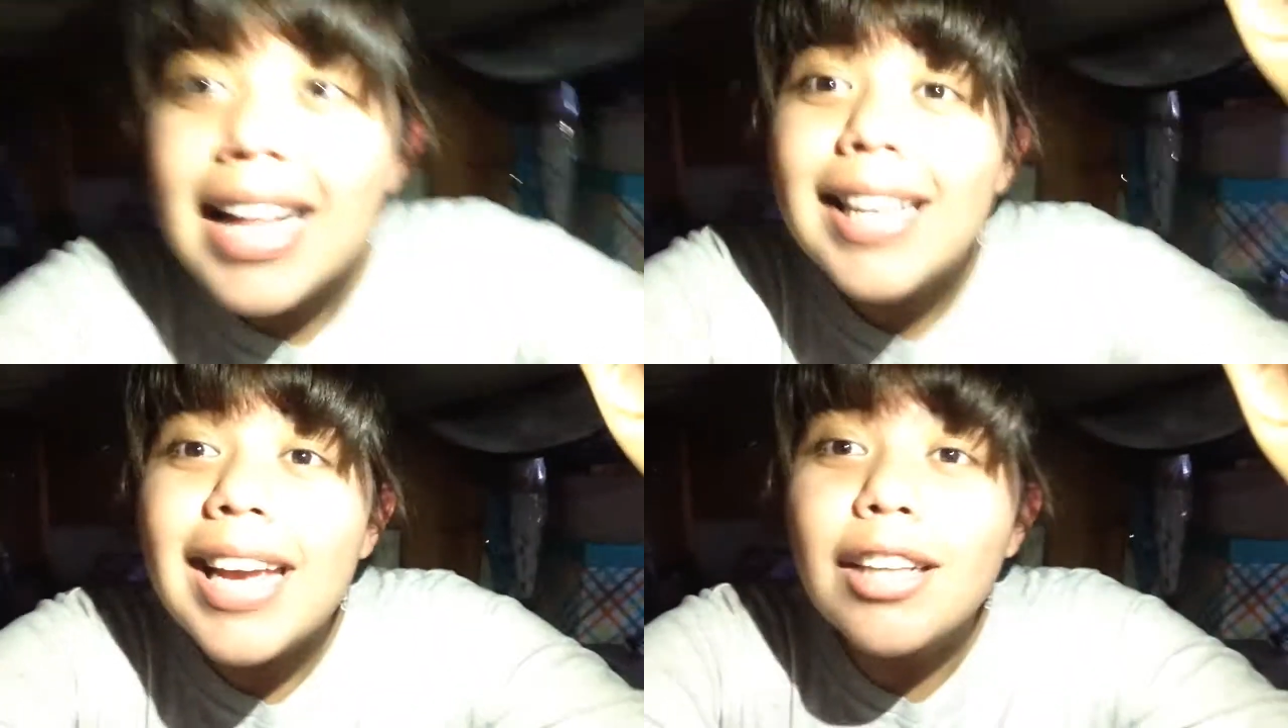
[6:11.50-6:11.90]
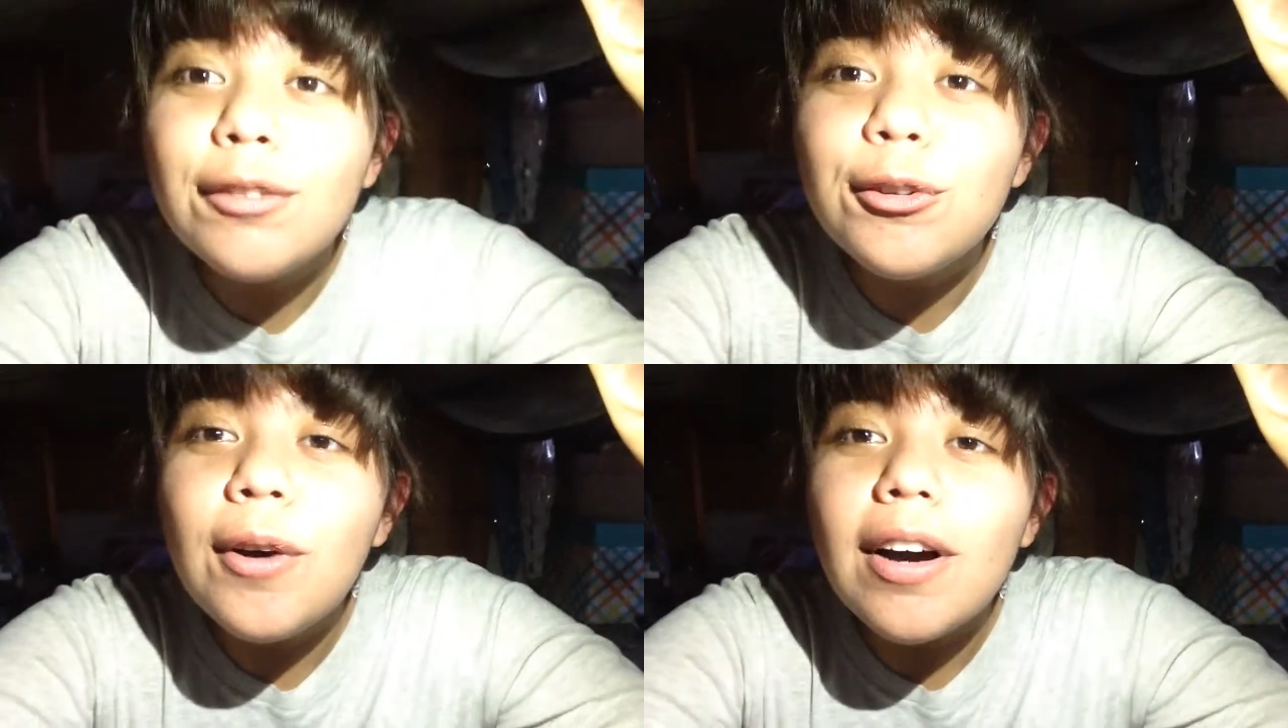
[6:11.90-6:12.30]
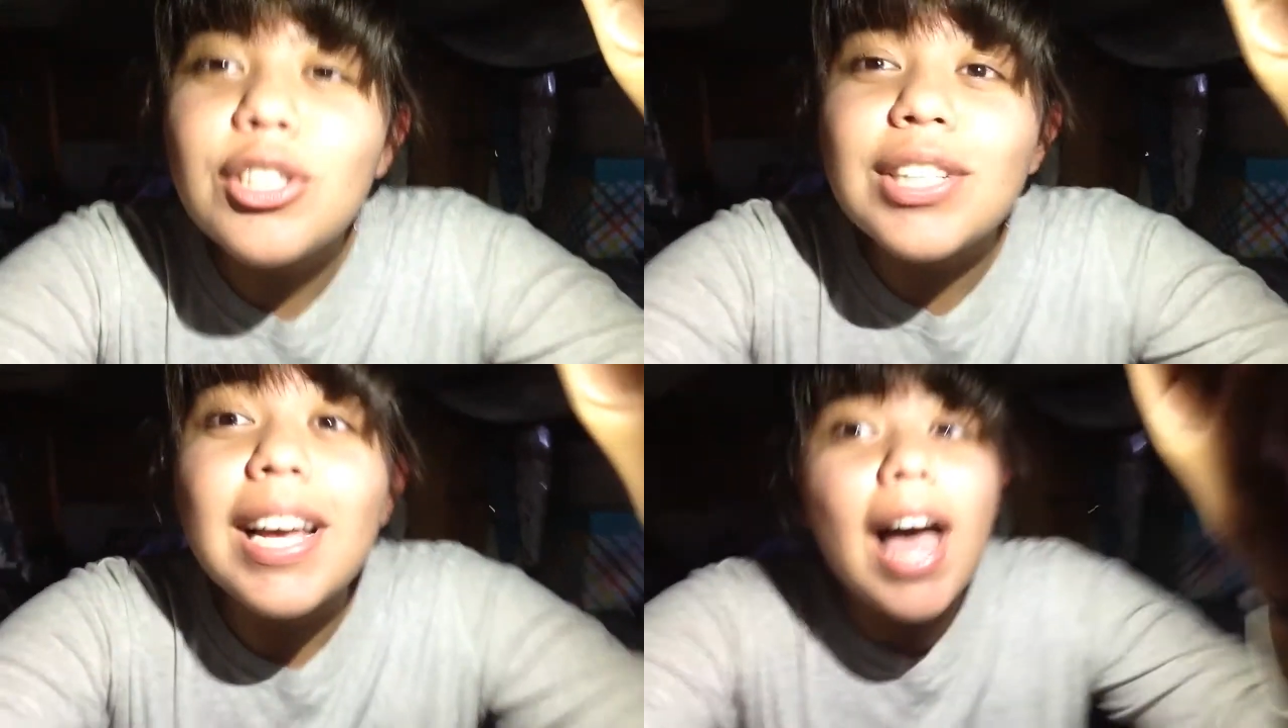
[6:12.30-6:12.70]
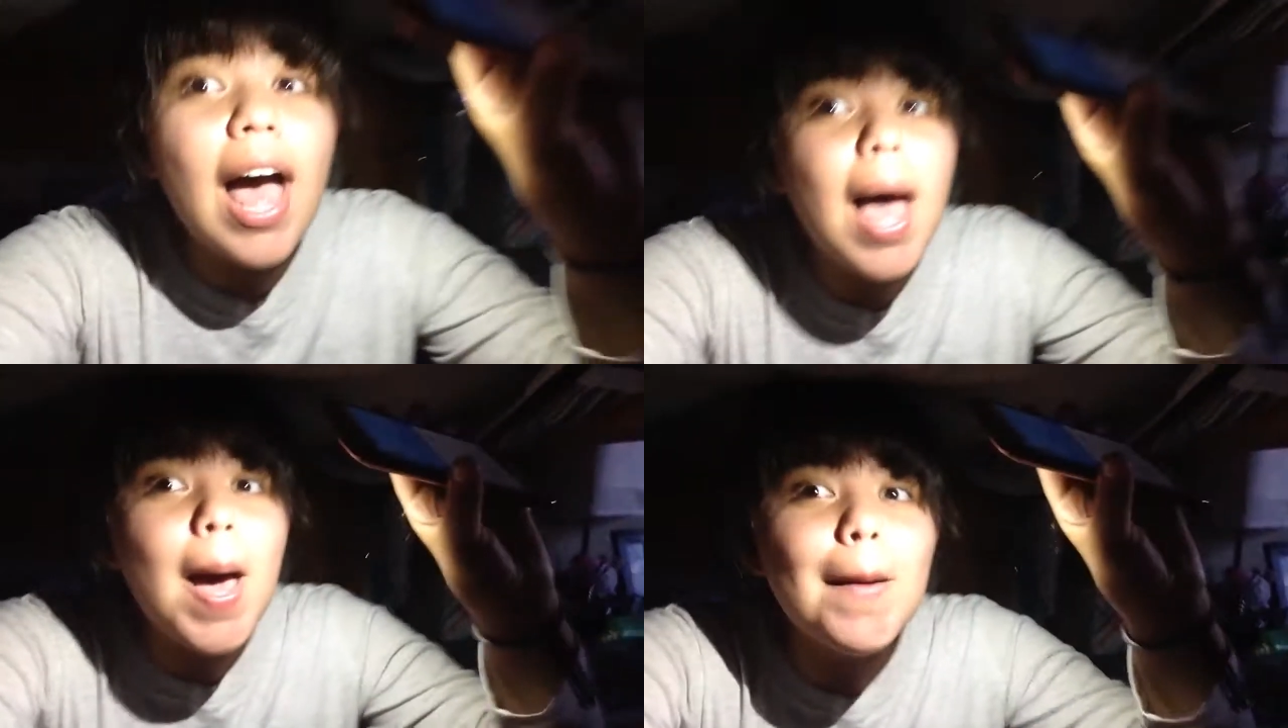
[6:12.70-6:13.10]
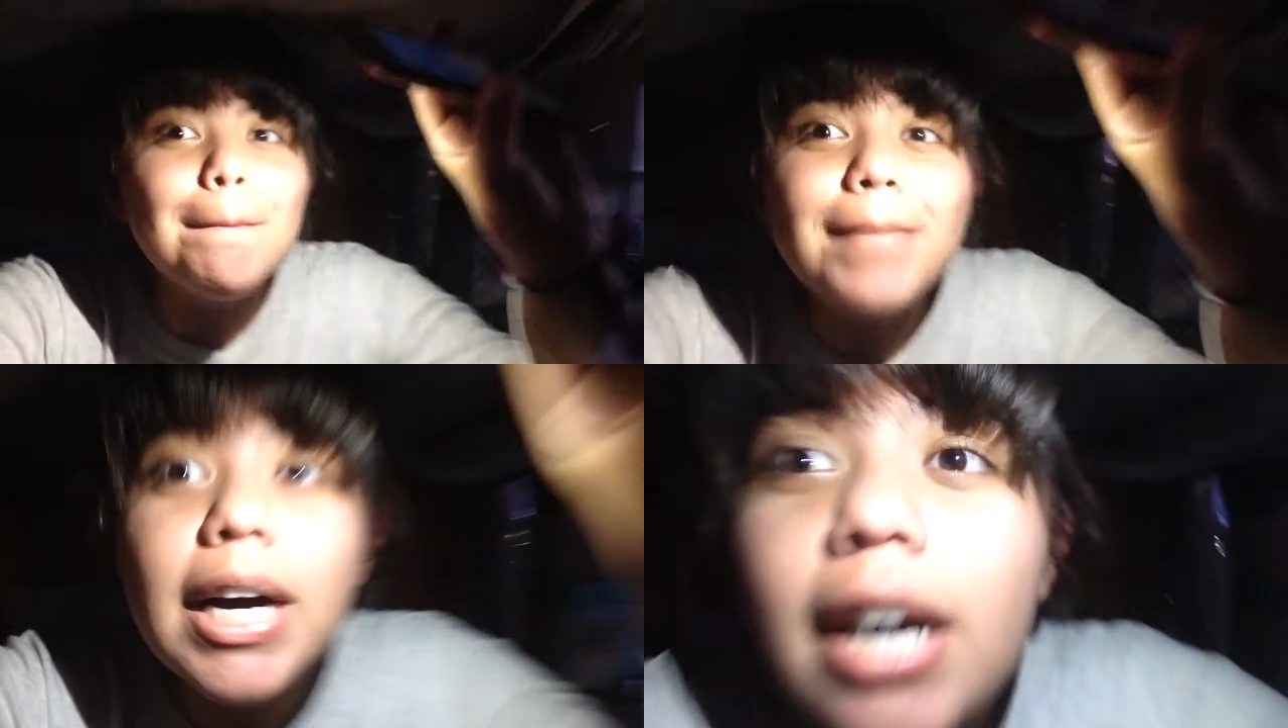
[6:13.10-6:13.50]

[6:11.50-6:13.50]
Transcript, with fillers: Thanks for watching and bye!